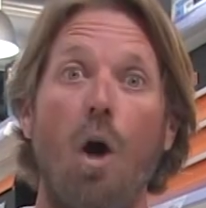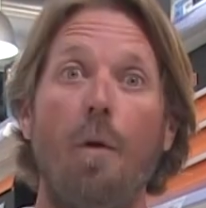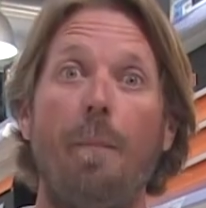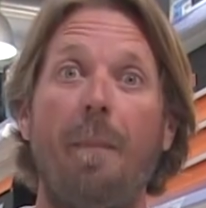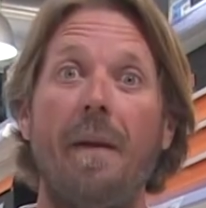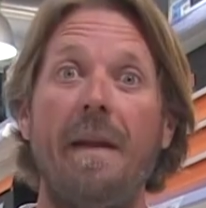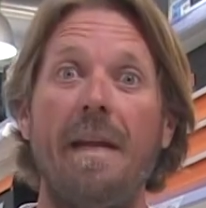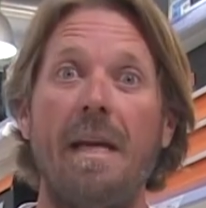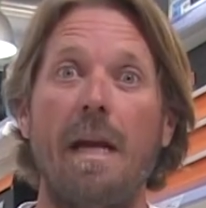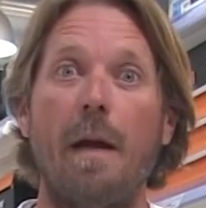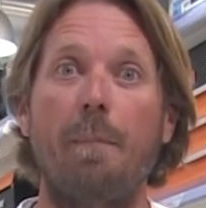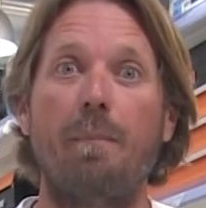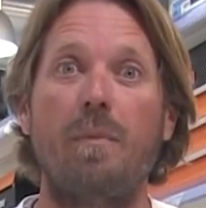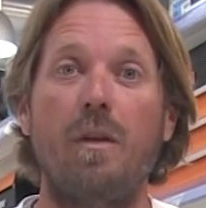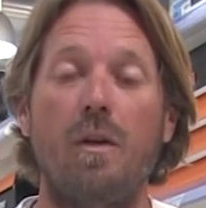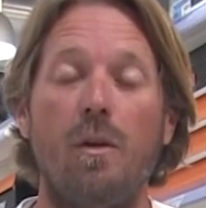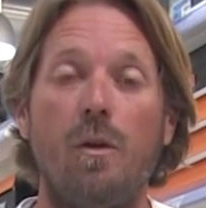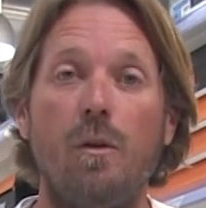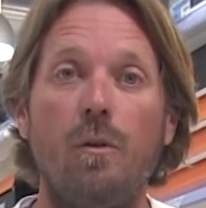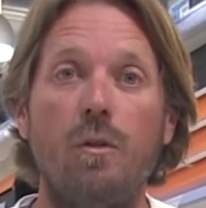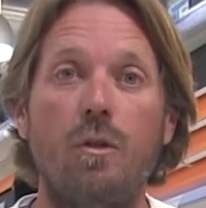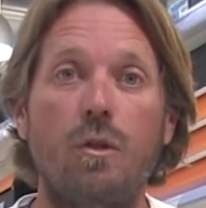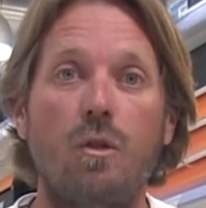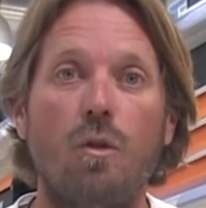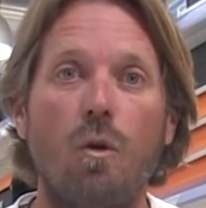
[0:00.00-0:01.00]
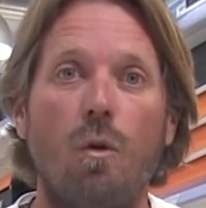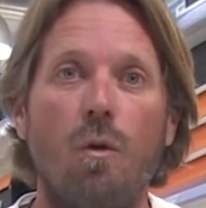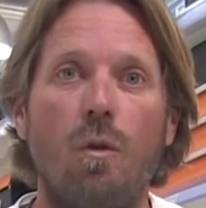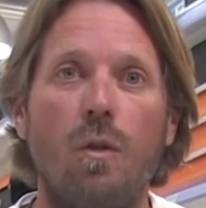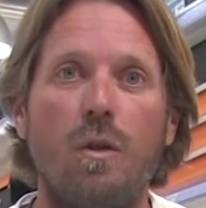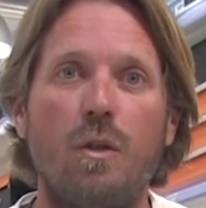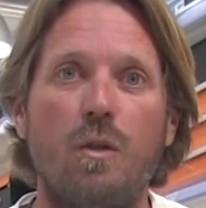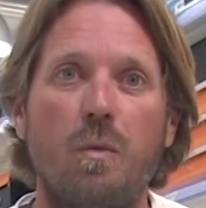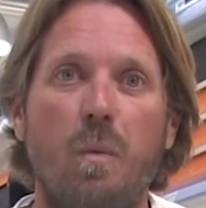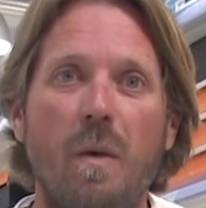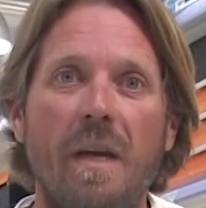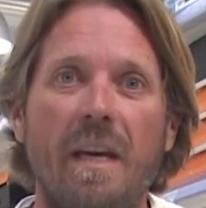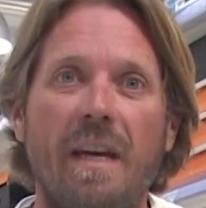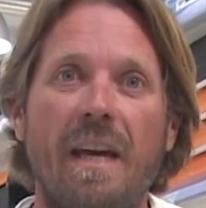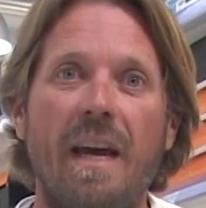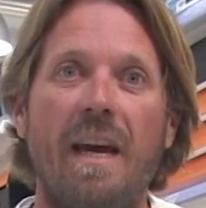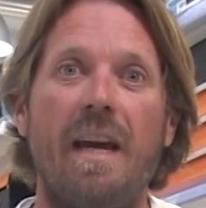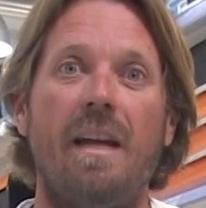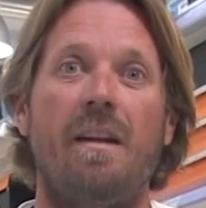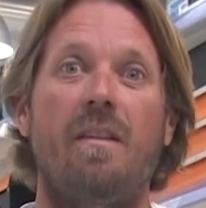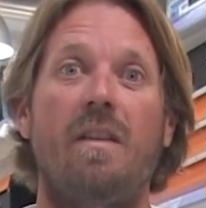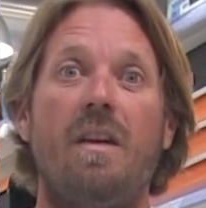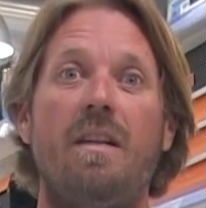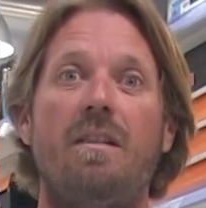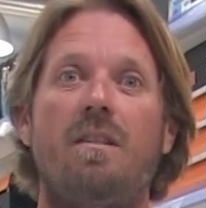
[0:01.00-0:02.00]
Opening up the new store this weekend.